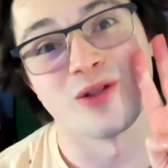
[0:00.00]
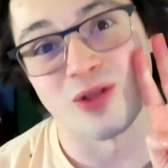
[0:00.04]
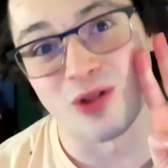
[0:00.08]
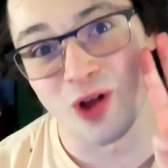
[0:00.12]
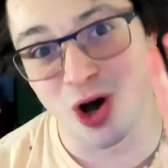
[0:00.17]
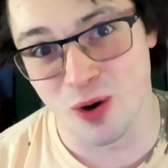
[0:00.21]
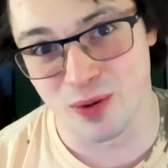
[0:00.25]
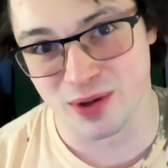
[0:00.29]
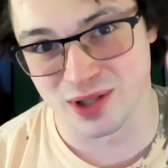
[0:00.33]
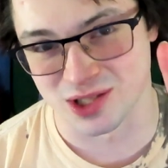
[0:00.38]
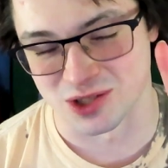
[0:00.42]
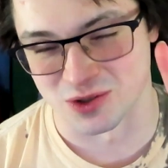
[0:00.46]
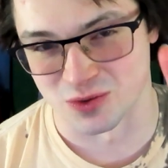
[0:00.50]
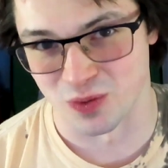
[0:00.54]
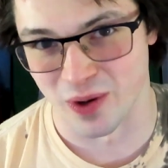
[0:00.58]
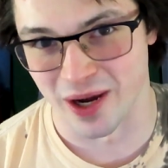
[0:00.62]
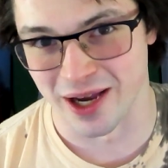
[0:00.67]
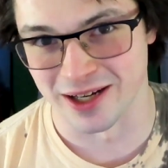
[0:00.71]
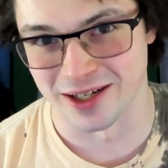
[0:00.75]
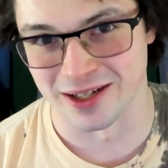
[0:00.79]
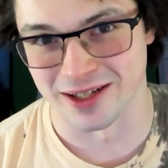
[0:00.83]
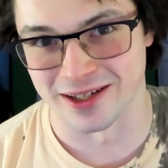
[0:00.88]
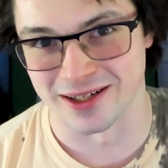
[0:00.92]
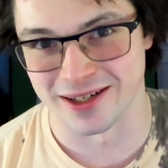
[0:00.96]
lowest
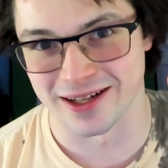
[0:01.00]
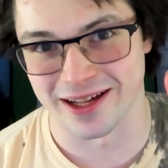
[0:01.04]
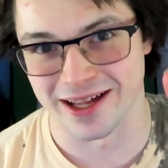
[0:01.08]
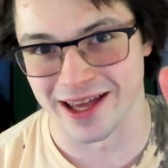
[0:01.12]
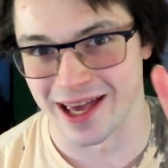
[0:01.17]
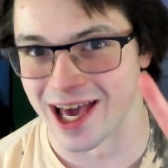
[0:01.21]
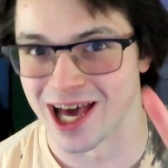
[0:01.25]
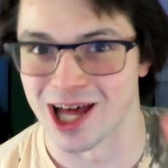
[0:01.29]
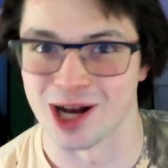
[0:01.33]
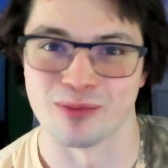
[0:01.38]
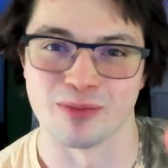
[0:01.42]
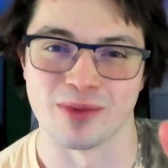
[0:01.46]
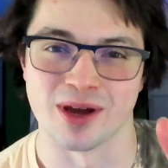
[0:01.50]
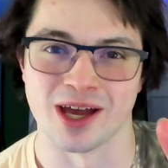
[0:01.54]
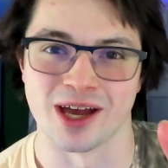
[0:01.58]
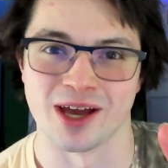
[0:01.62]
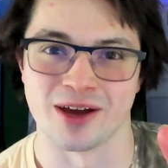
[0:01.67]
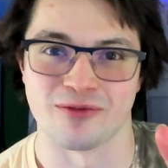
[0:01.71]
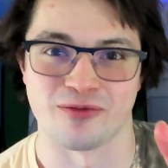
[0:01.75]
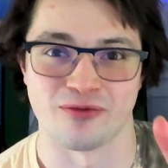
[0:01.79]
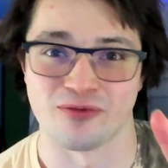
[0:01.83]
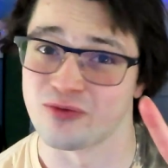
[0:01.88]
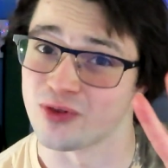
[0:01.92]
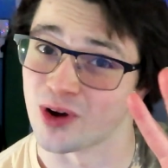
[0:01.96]
rated
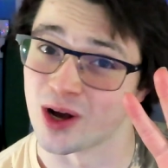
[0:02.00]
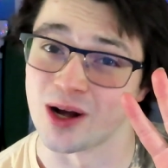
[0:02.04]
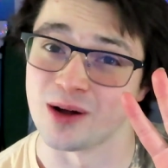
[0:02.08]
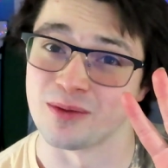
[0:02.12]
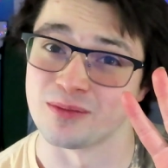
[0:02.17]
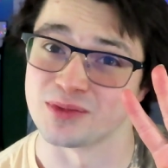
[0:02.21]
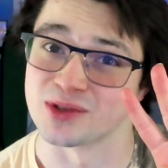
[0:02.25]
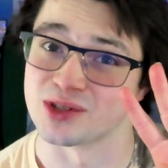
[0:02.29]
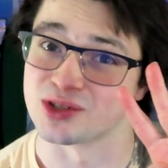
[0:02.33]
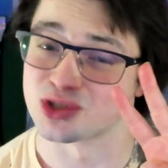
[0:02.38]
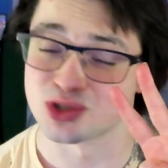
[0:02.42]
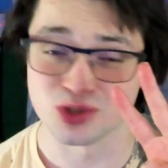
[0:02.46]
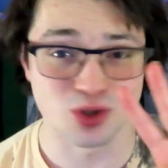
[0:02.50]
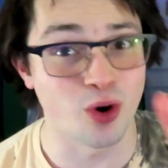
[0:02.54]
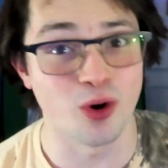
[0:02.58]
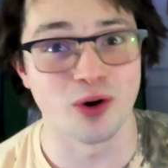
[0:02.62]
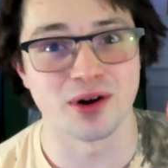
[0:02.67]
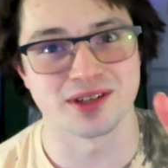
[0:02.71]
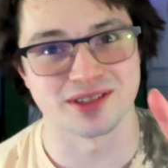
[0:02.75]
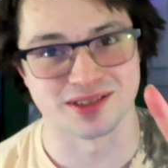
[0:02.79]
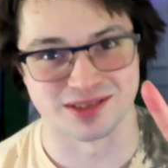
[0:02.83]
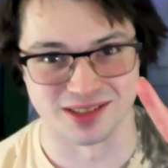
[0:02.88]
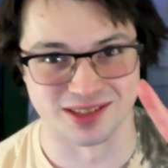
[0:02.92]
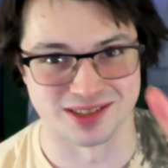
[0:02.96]
anime from the
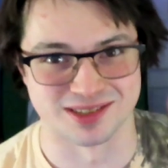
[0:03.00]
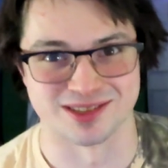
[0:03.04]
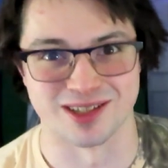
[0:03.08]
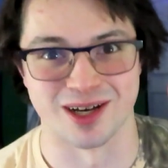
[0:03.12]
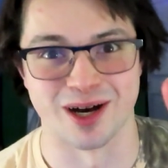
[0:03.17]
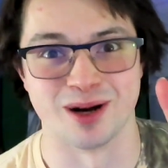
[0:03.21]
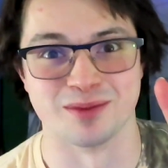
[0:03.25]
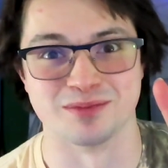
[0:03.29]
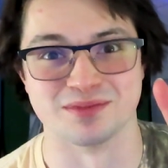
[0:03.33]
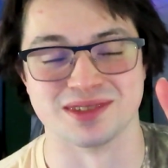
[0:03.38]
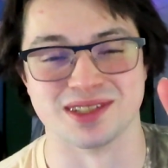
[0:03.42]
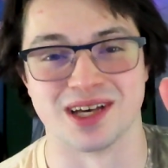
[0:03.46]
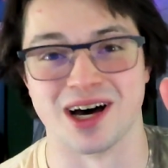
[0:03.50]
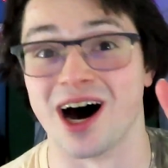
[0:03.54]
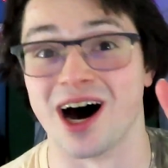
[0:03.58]
scoring systems